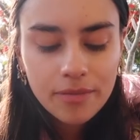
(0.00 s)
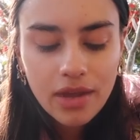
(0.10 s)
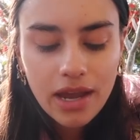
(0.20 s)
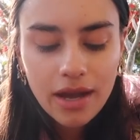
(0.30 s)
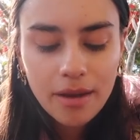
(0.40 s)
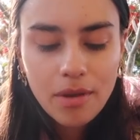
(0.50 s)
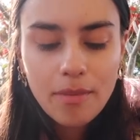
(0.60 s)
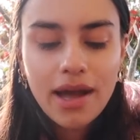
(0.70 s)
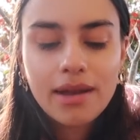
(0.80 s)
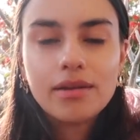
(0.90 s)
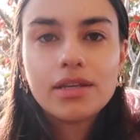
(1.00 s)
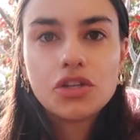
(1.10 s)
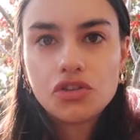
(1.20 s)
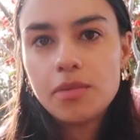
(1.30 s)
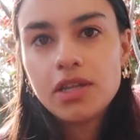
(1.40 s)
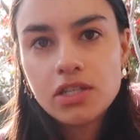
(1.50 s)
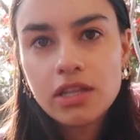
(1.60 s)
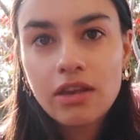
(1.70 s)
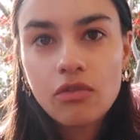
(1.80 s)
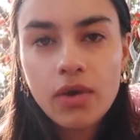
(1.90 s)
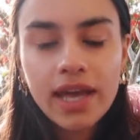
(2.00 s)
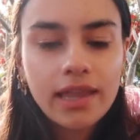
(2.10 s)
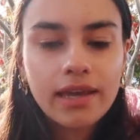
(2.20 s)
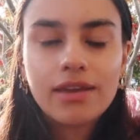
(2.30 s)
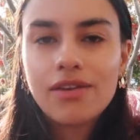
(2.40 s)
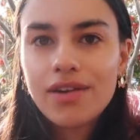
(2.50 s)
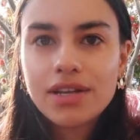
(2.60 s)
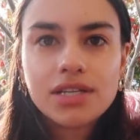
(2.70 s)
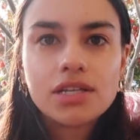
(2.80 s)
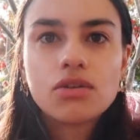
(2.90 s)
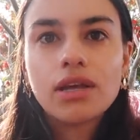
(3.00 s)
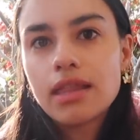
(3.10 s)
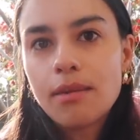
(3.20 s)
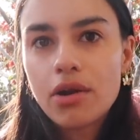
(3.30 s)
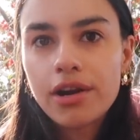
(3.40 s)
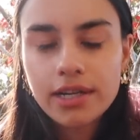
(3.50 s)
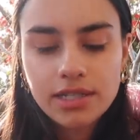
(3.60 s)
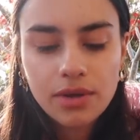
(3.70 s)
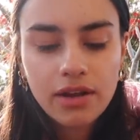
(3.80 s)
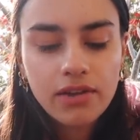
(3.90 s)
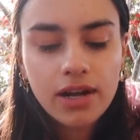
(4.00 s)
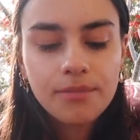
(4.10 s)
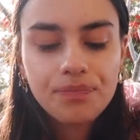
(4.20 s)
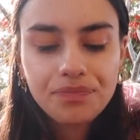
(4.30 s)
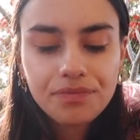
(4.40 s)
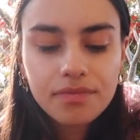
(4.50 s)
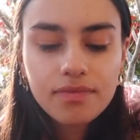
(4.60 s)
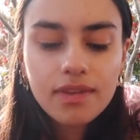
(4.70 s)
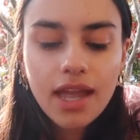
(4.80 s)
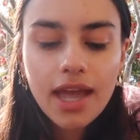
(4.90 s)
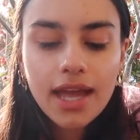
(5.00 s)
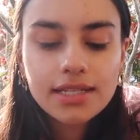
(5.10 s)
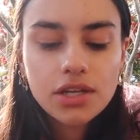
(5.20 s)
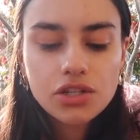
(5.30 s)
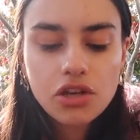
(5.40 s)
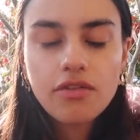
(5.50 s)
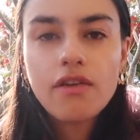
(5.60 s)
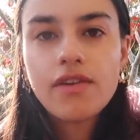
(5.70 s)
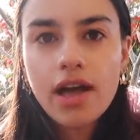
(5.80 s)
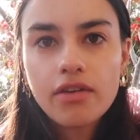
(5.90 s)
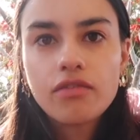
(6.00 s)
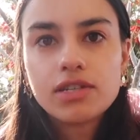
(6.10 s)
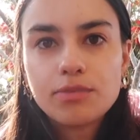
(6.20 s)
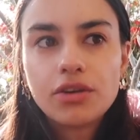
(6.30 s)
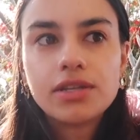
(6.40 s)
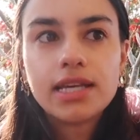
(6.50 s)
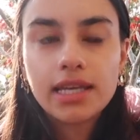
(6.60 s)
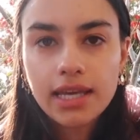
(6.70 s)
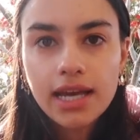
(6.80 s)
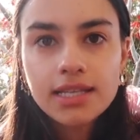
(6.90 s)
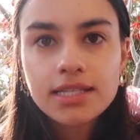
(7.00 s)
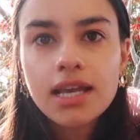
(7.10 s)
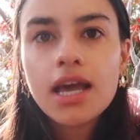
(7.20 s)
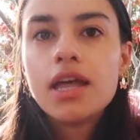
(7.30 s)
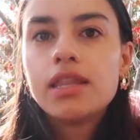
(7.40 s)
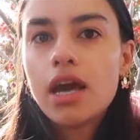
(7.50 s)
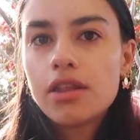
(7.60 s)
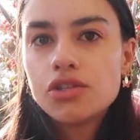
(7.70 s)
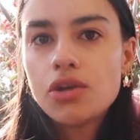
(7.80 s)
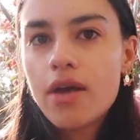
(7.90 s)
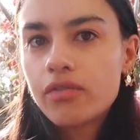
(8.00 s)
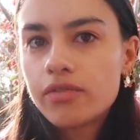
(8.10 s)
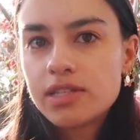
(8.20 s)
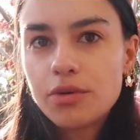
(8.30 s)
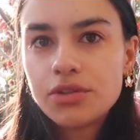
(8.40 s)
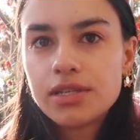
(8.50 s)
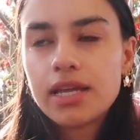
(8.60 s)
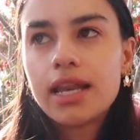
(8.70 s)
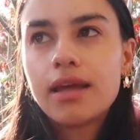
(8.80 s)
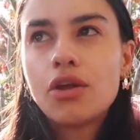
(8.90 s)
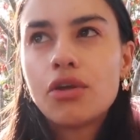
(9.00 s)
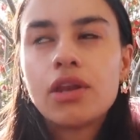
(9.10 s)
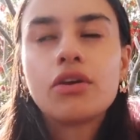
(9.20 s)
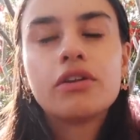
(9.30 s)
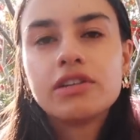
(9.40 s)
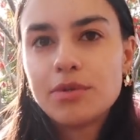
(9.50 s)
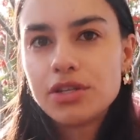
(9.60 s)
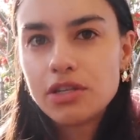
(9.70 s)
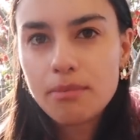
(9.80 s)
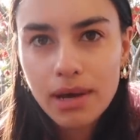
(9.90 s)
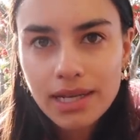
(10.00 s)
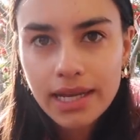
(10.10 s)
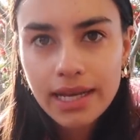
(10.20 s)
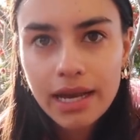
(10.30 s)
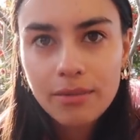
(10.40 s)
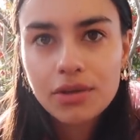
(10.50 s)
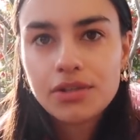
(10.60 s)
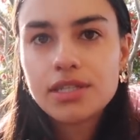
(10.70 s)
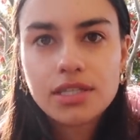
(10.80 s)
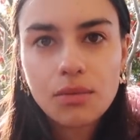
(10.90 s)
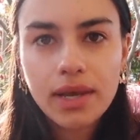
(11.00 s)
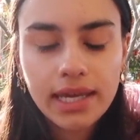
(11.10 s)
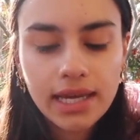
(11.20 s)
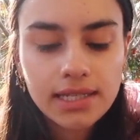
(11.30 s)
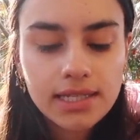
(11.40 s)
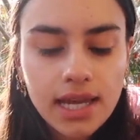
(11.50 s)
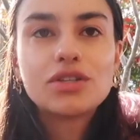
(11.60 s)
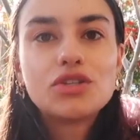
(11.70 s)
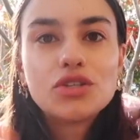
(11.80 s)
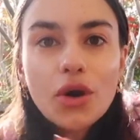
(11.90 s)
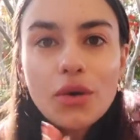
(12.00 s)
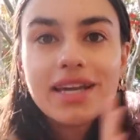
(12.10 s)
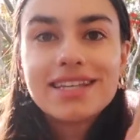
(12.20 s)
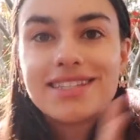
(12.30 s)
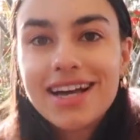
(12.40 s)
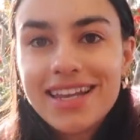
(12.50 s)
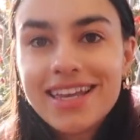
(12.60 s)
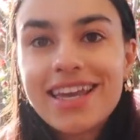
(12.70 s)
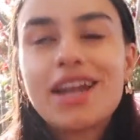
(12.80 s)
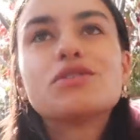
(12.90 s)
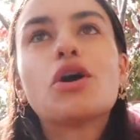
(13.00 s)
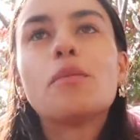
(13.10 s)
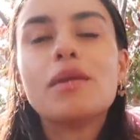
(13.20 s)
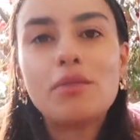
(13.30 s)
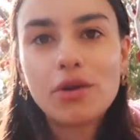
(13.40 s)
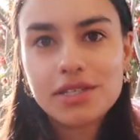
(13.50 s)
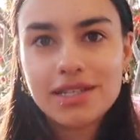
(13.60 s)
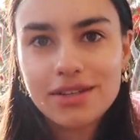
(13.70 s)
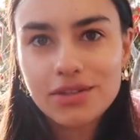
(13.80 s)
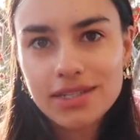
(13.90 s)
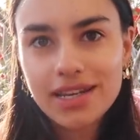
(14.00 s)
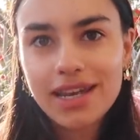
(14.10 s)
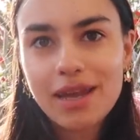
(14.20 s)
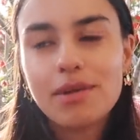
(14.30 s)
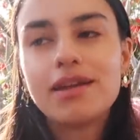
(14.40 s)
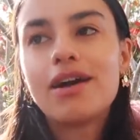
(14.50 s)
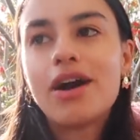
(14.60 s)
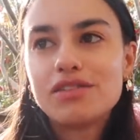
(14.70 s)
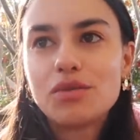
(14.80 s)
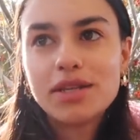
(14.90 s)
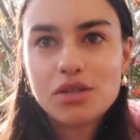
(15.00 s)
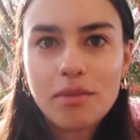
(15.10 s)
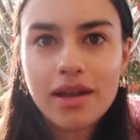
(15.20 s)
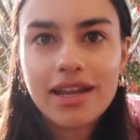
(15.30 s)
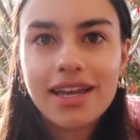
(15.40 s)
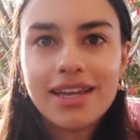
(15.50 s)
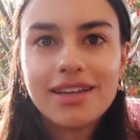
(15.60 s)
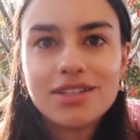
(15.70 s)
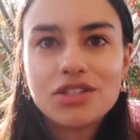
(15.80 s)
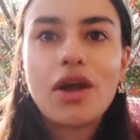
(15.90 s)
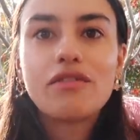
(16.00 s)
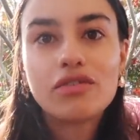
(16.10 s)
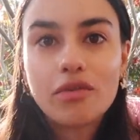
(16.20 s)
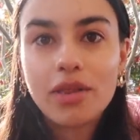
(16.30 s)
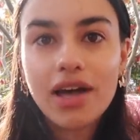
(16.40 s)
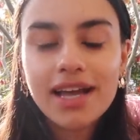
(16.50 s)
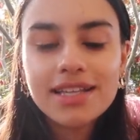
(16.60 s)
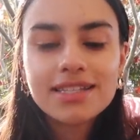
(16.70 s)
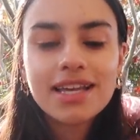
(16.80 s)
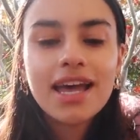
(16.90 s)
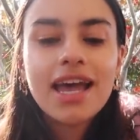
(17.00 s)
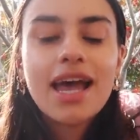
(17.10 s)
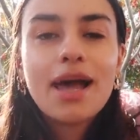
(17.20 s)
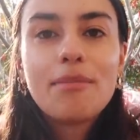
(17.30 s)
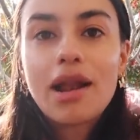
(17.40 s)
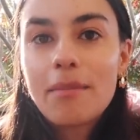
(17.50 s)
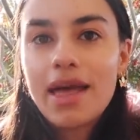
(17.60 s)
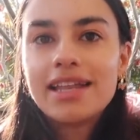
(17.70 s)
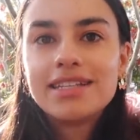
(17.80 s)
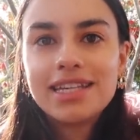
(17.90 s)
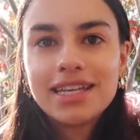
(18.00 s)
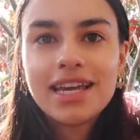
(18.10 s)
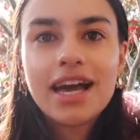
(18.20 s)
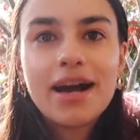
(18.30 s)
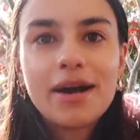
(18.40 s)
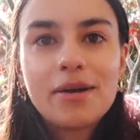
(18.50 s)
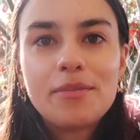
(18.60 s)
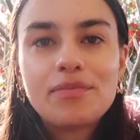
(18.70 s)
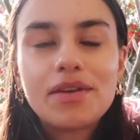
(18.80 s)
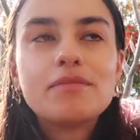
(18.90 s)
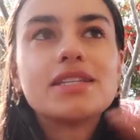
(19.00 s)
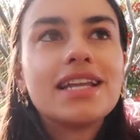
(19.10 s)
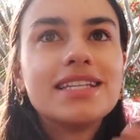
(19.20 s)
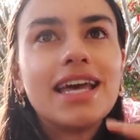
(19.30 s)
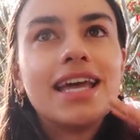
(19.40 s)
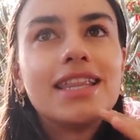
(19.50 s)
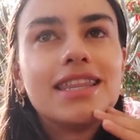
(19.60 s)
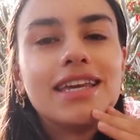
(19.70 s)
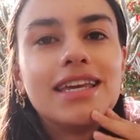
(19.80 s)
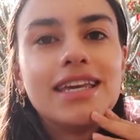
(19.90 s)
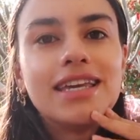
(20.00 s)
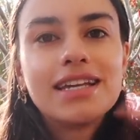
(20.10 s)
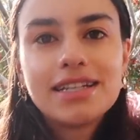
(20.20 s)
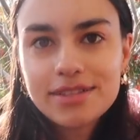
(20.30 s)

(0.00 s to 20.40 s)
About contributing to the giveaway, like gift vouchers or like their product or whatever. And so far 5 have responded saying yes. The other 2 haven't responded, and I know they're not going to respond till Monday now because it's the weekend. So exciting, and I was hoping to post it on Sunday, but I have to wait till Monday so everyone replies. But I'm editing, I'm starting to edit the